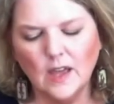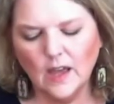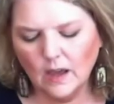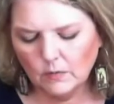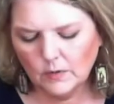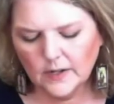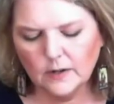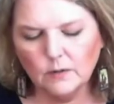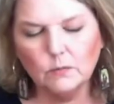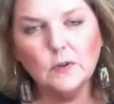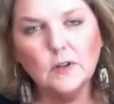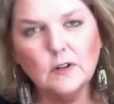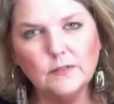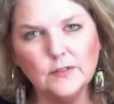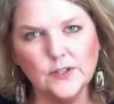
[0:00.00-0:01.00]
I want to get
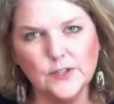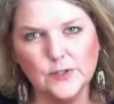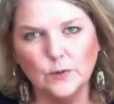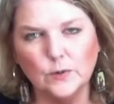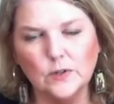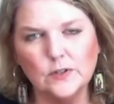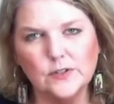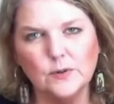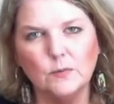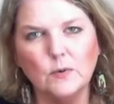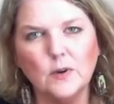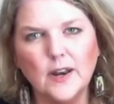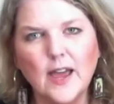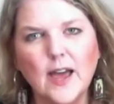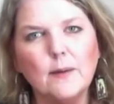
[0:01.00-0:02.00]
rid of the swords. I
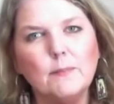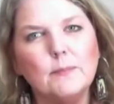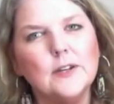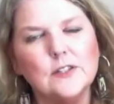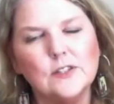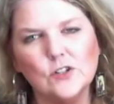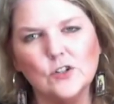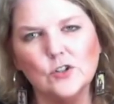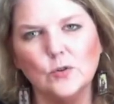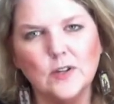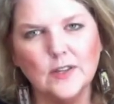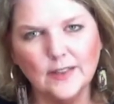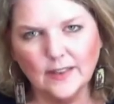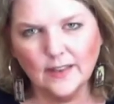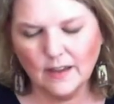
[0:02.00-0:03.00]
want happiness and joy
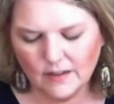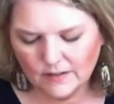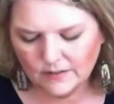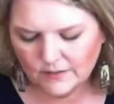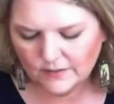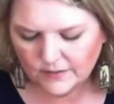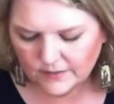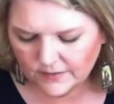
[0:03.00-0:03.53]
and love.